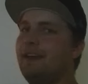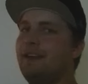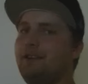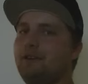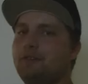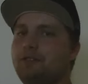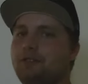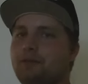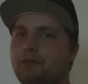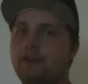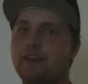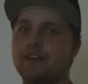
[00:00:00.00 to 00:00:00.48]

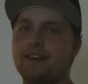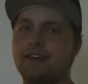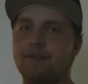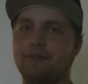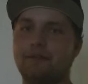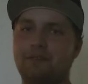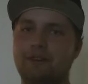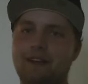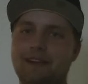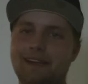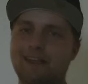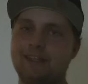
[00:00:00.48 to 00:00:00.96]
used to be a
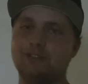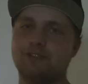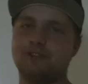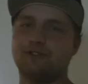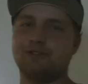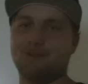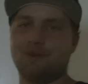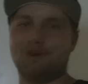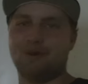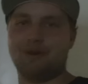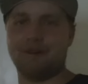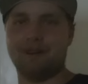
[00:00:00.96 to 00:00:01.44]
convenience
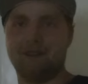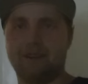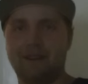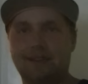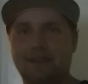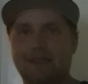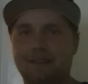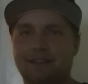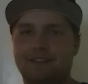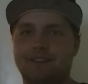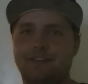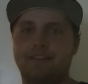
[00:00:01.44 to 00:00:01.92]
store
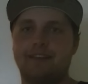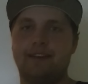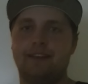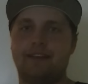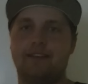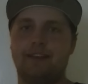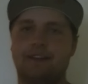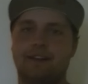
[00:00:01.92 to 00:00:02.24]
in the city